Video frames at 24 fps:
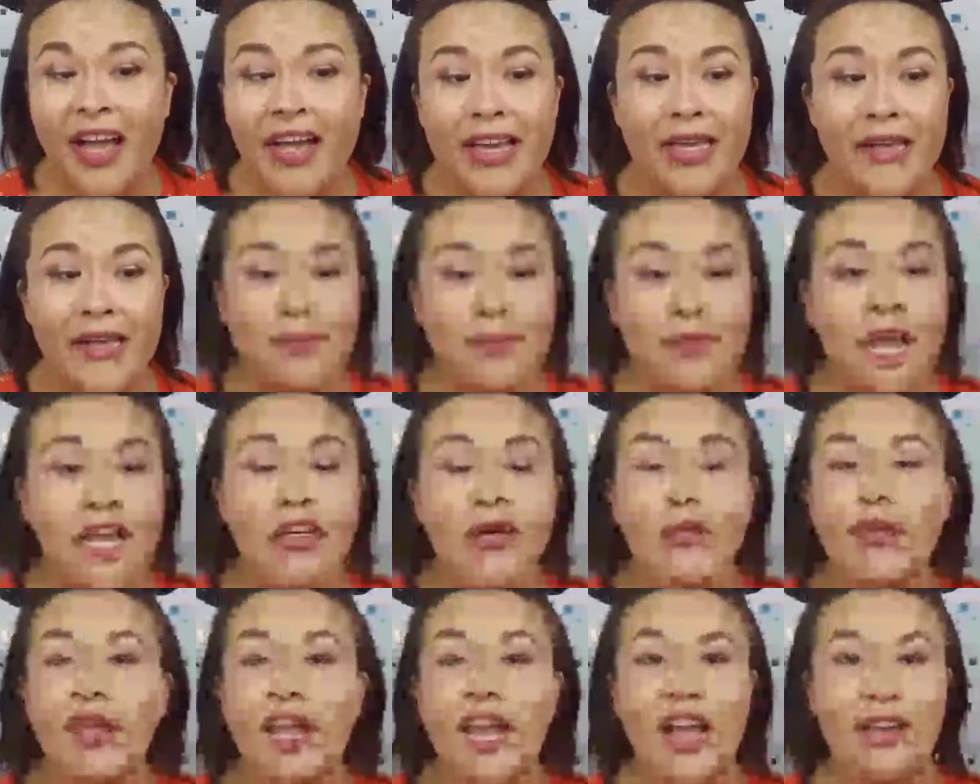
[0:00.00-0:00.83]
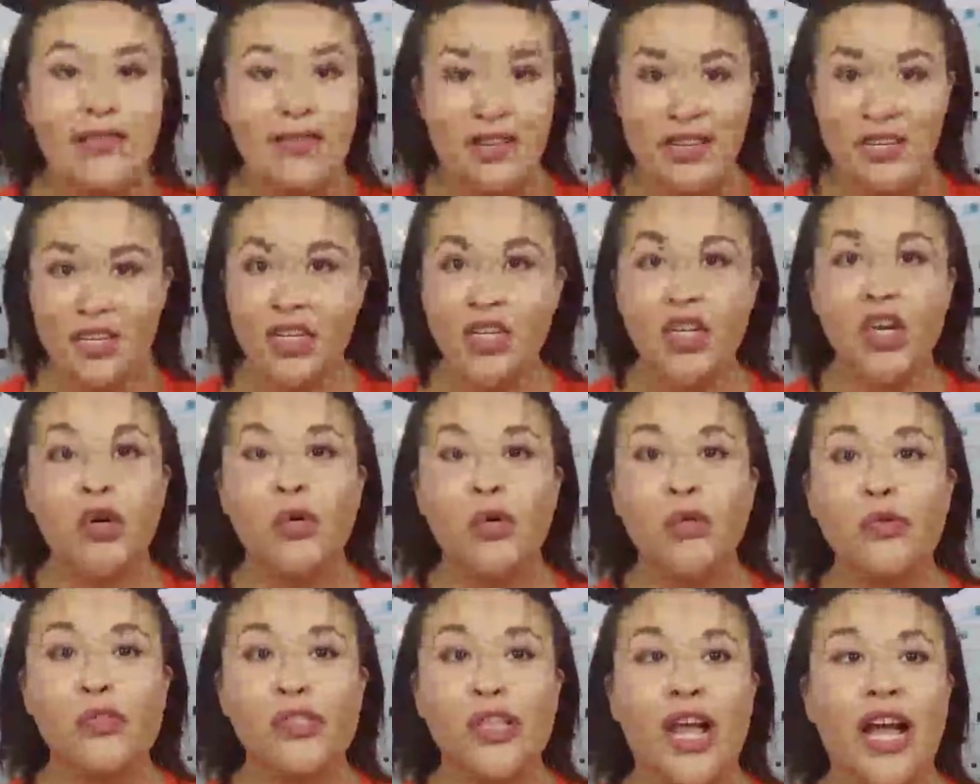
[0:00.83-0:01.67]
I don't have any
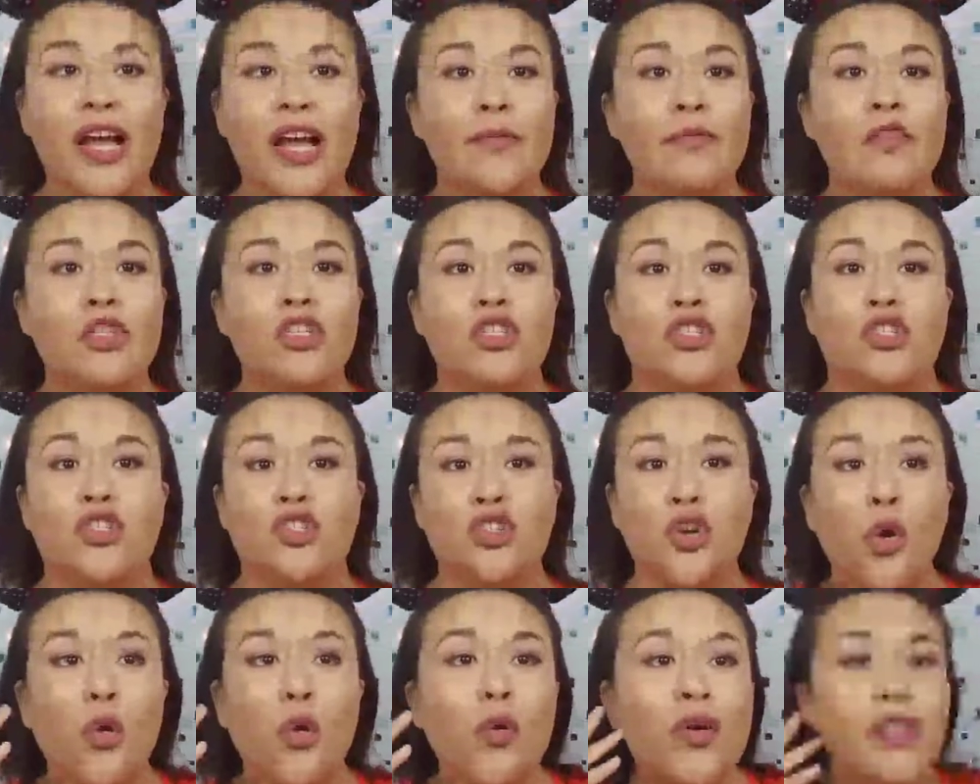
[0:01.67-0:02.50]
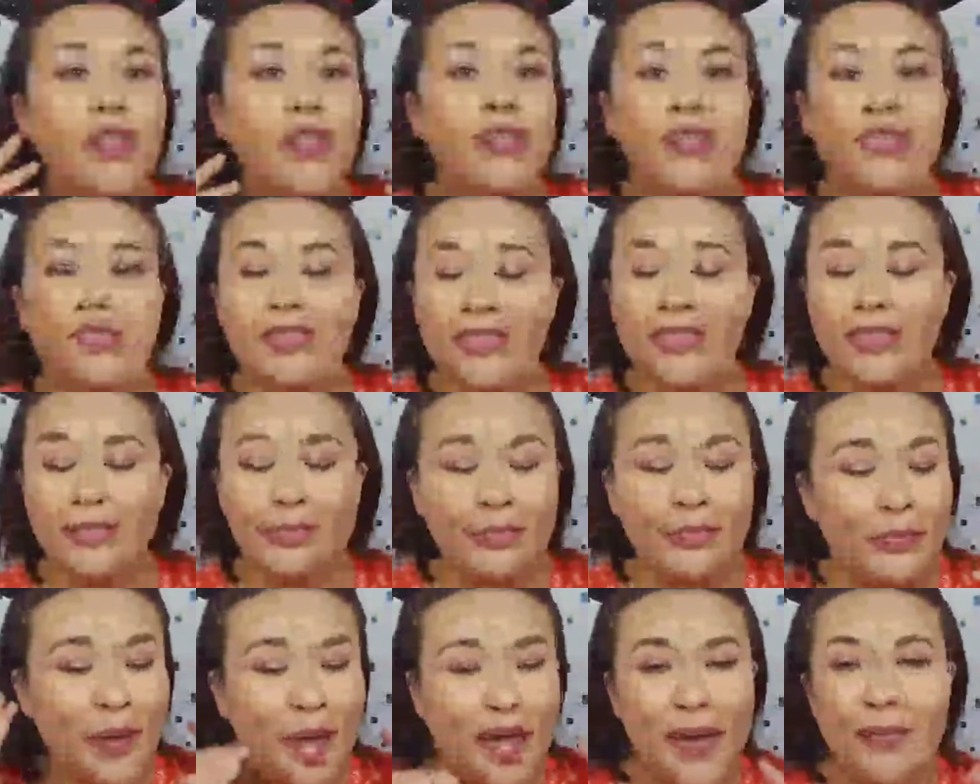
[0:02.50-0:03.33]
notes. I'm just going
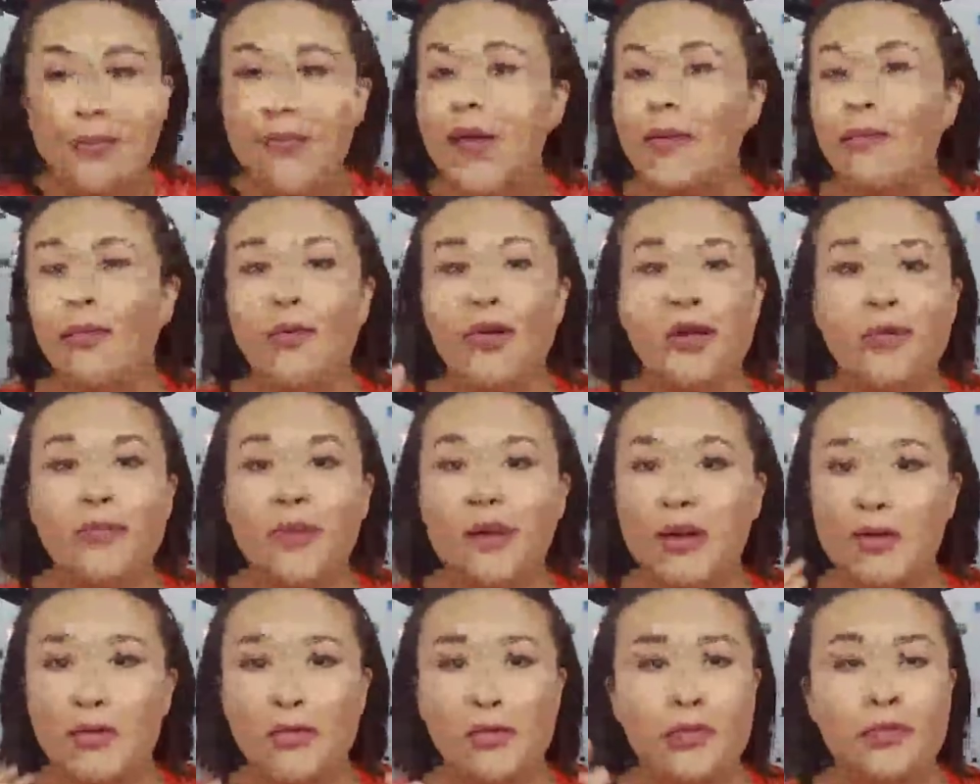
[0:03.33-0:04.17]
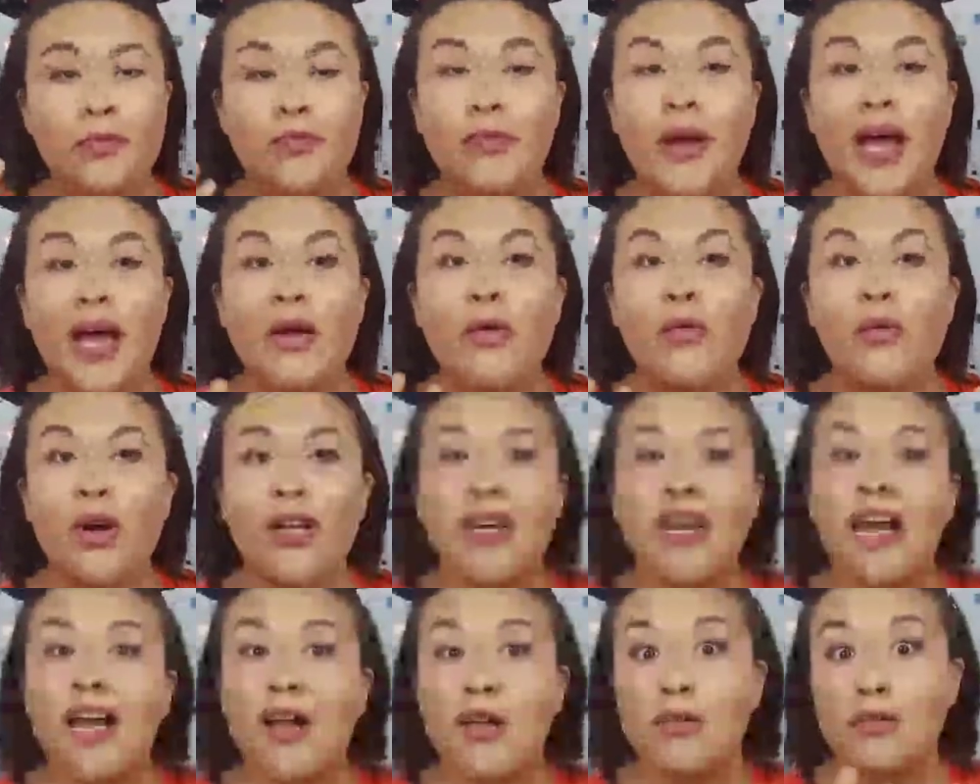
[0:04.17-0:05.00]
by memory, but by
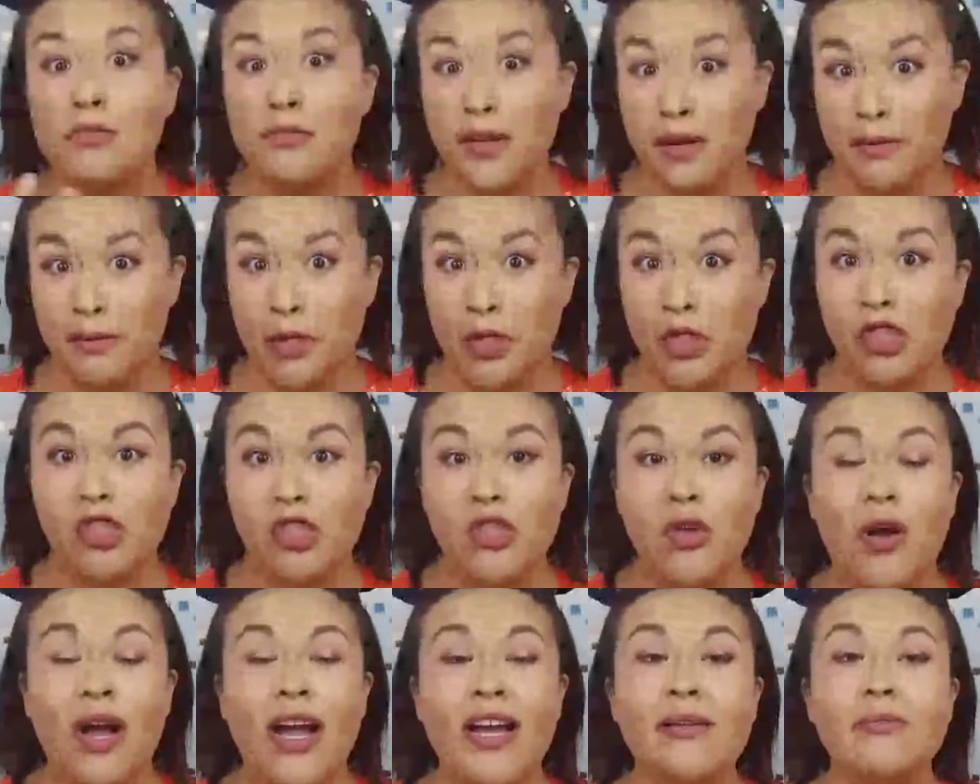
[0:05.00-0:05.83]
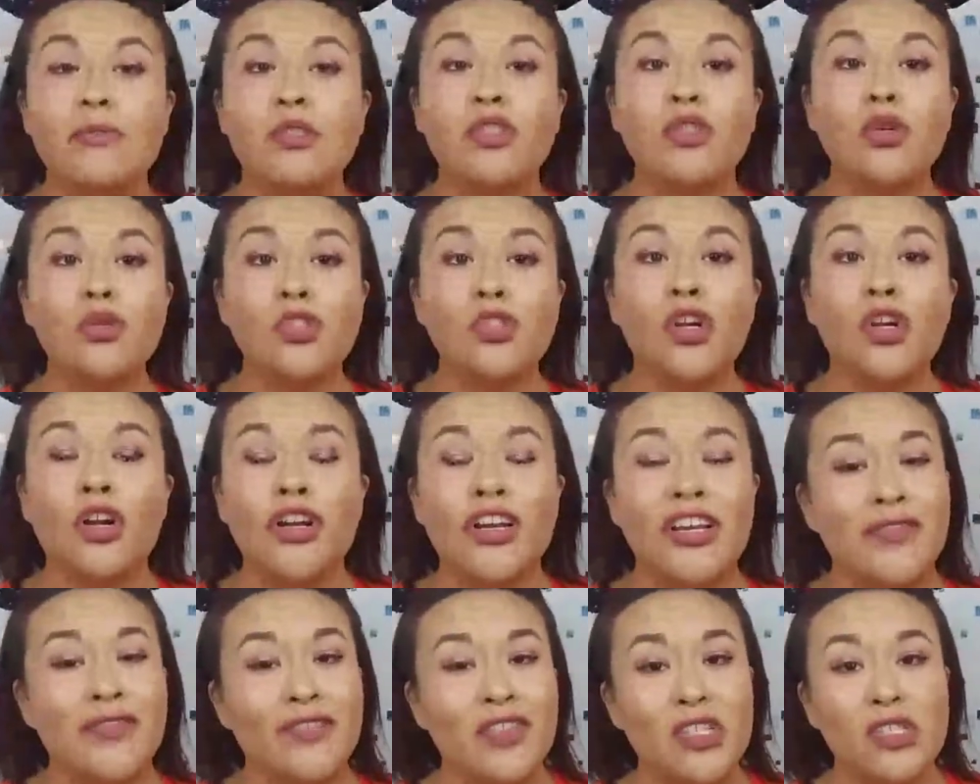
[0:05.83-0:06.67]
what I remember. So I am so
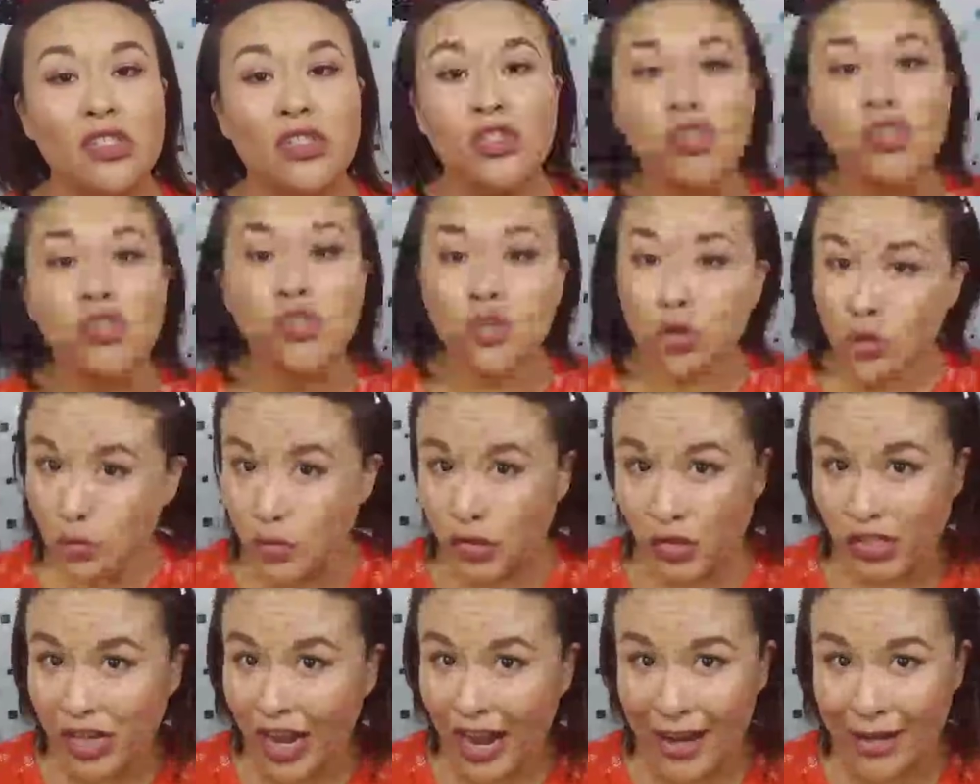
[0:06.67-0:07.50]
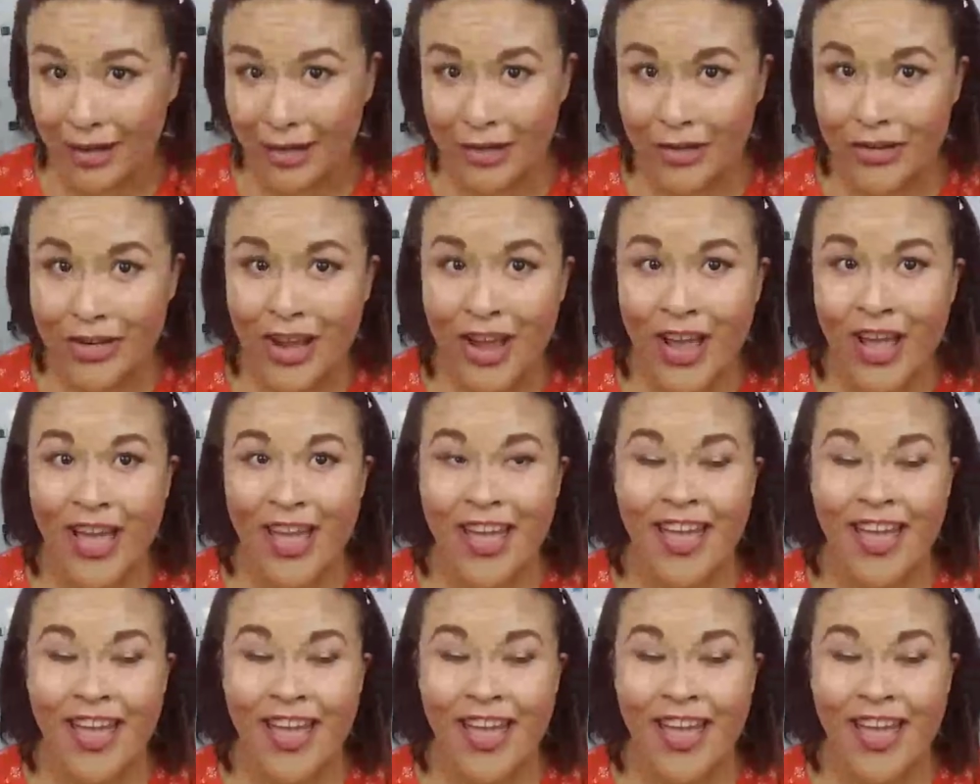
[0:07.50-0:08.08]
sorry if this is so scattered.